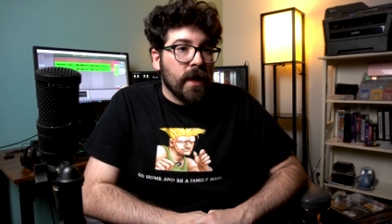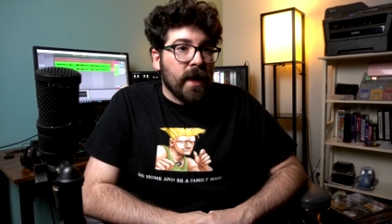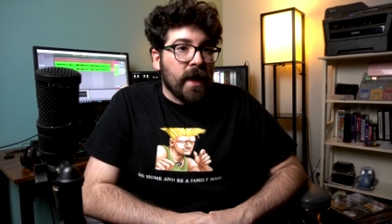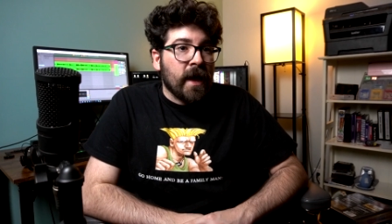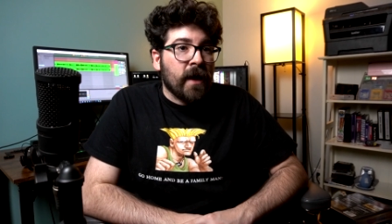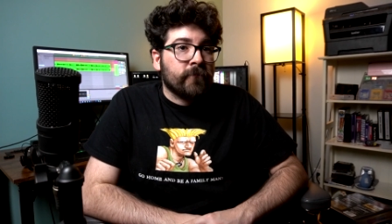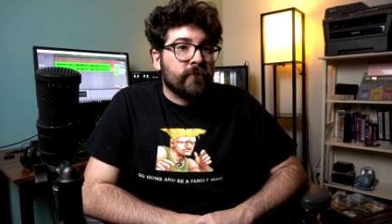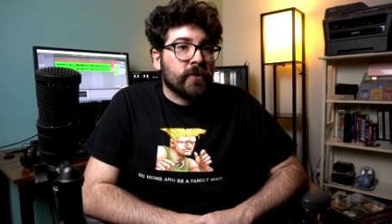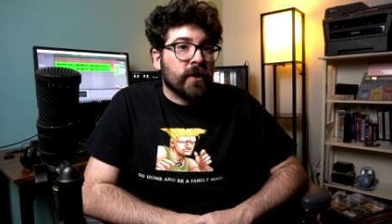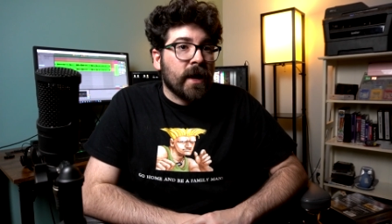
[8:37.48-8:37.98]

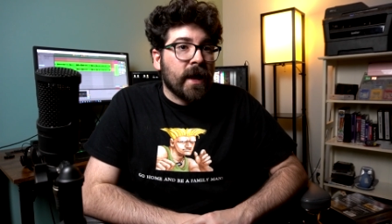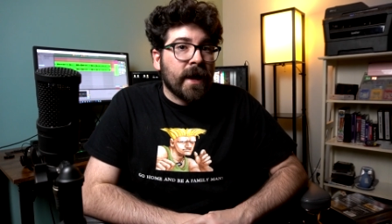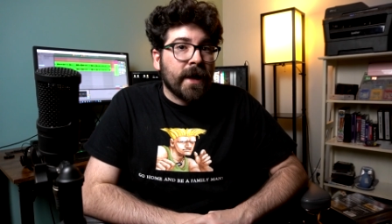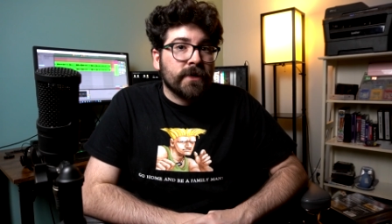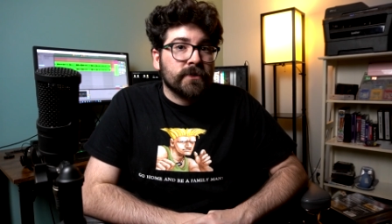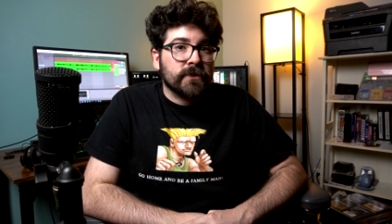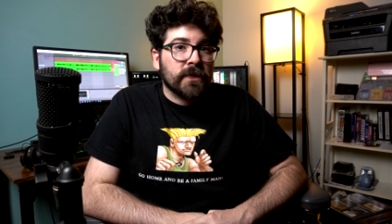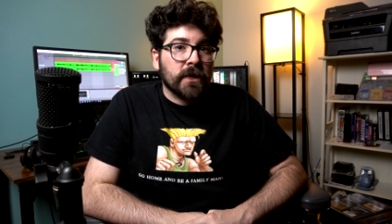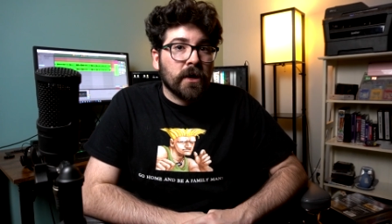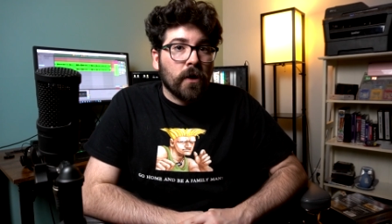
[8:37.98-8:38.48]
after
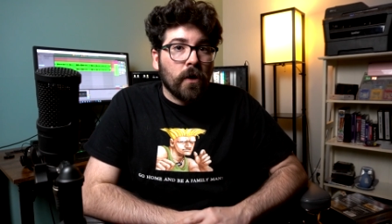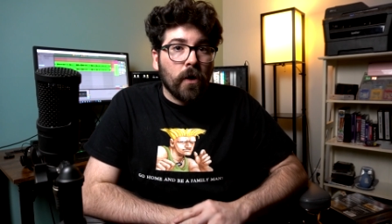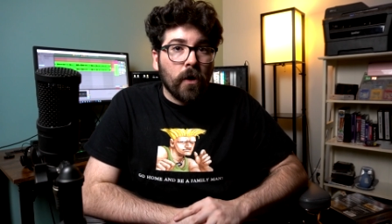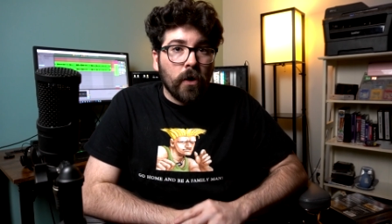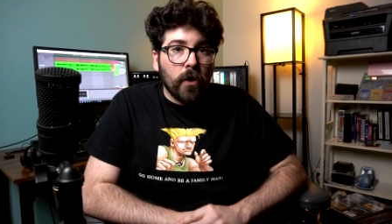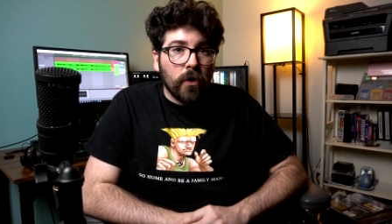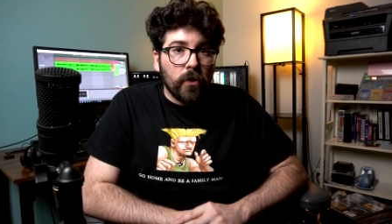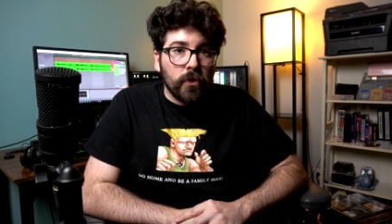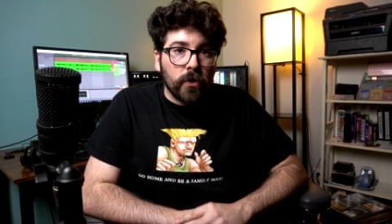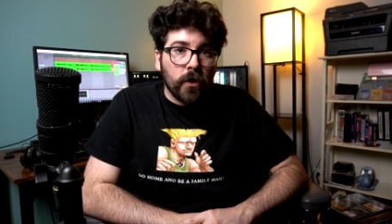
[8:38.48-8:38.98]
asking
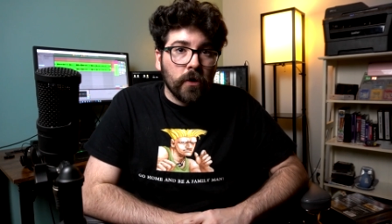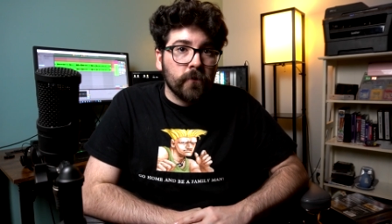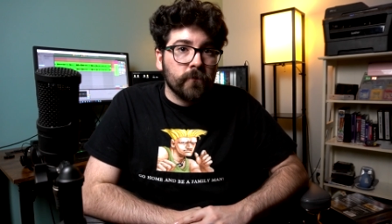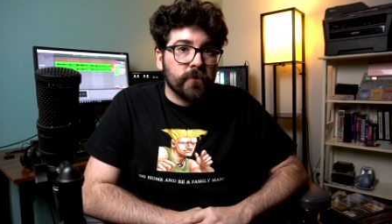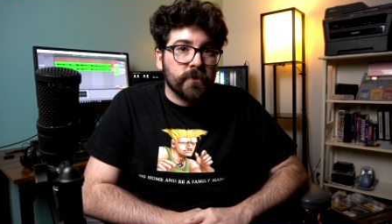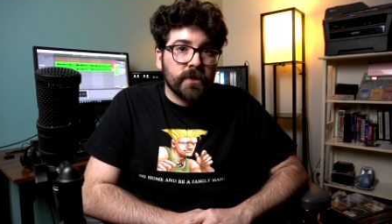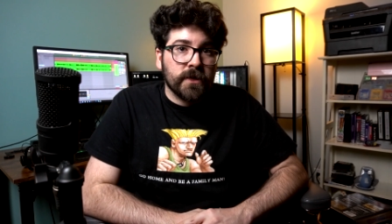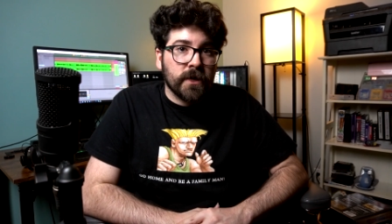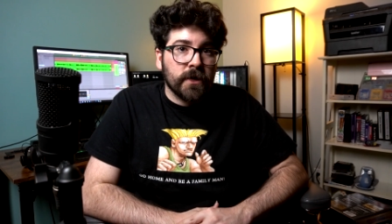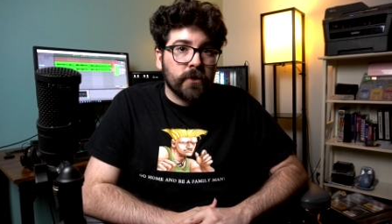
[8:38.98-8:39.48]
all
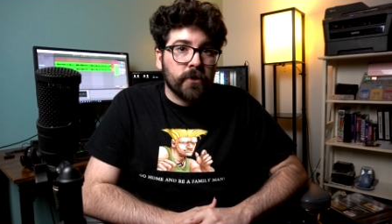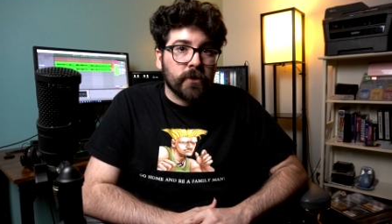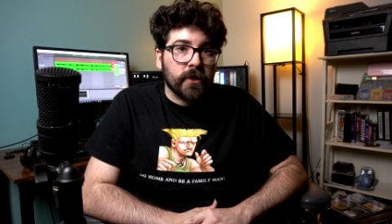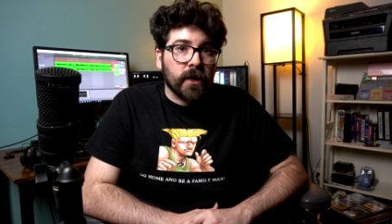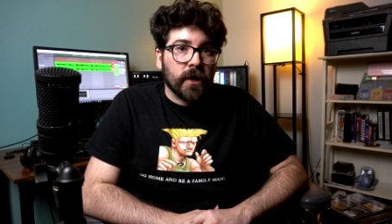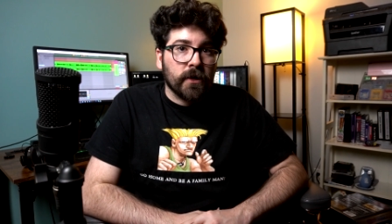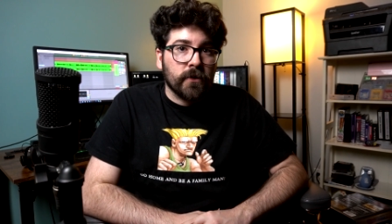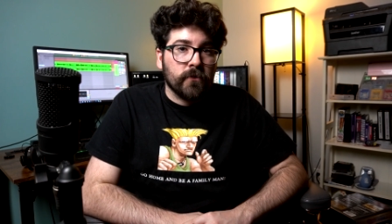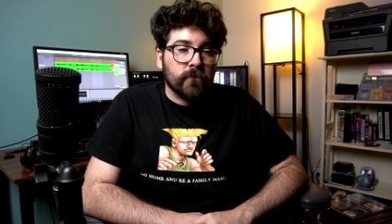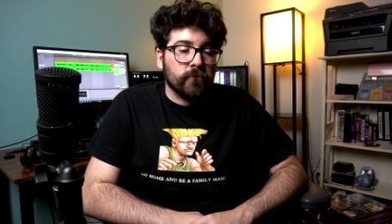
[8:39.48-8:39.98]
over the
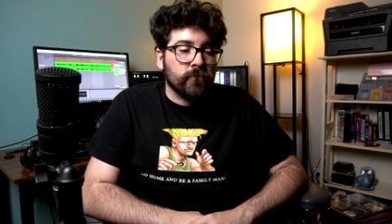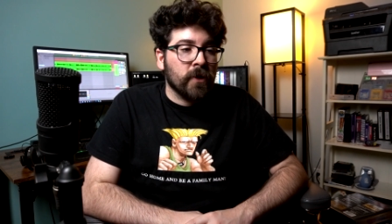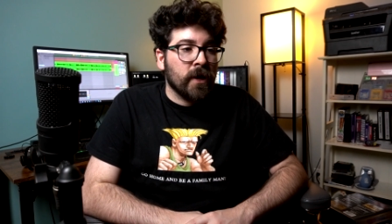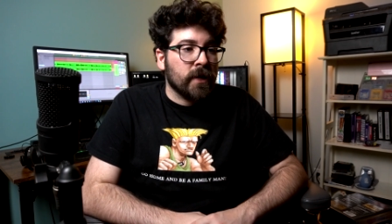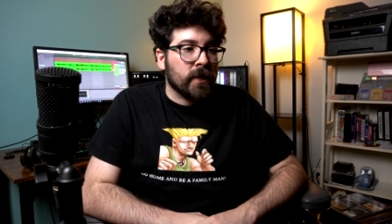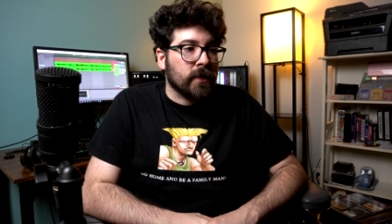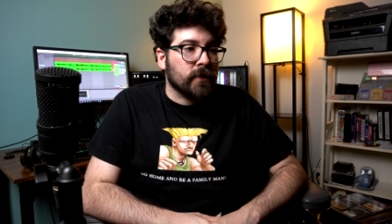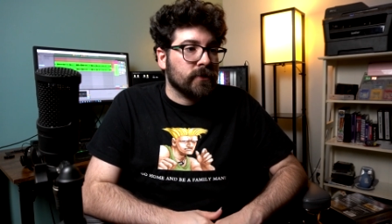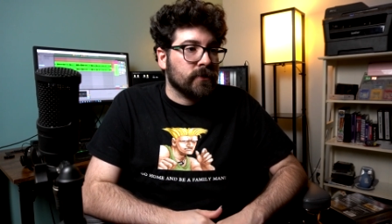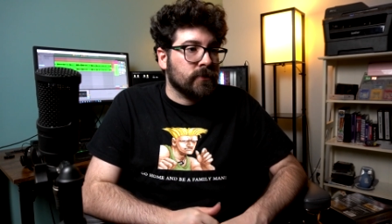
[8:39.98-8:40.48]
internet,
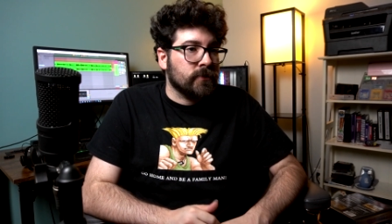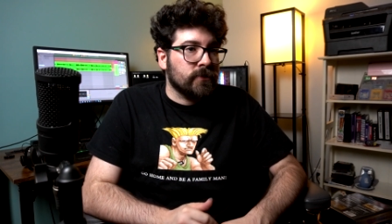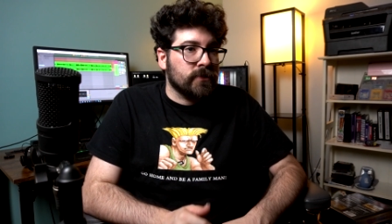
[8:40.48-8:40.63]
Reddit,